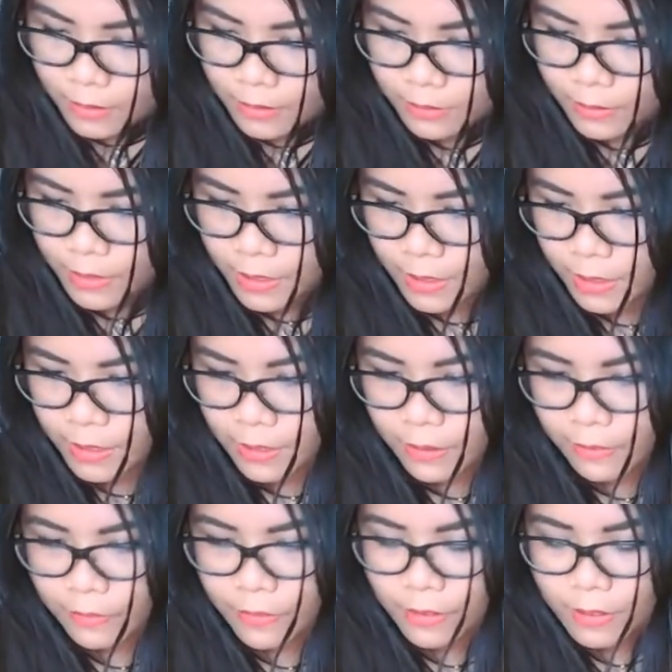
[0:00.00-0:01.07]
Really
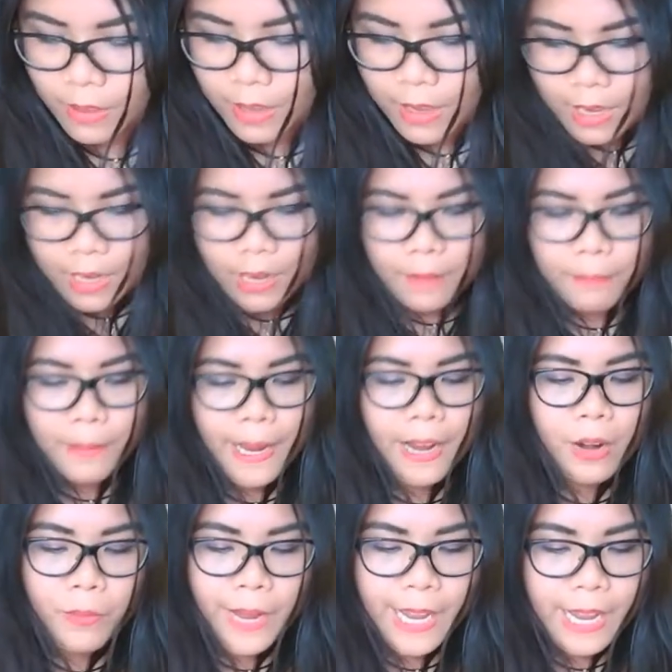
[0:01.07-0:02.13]
careful. And by
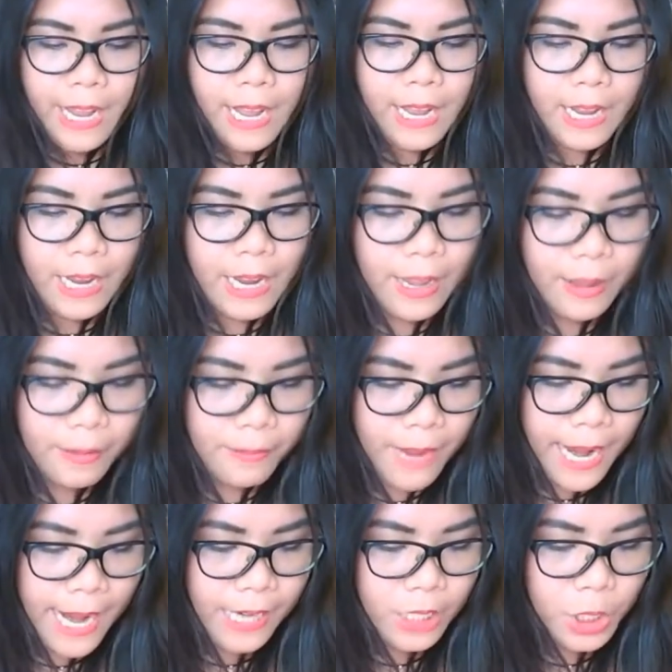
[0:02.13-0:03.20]
the way, I am
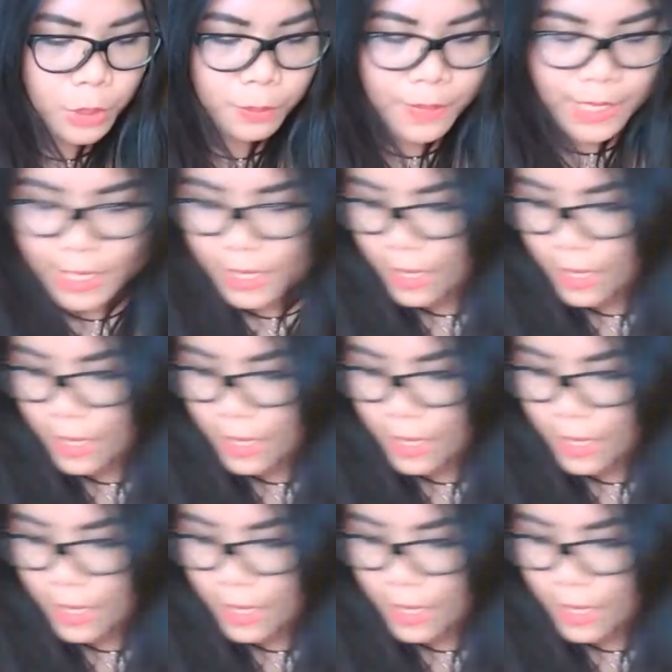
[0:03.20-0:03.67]
actually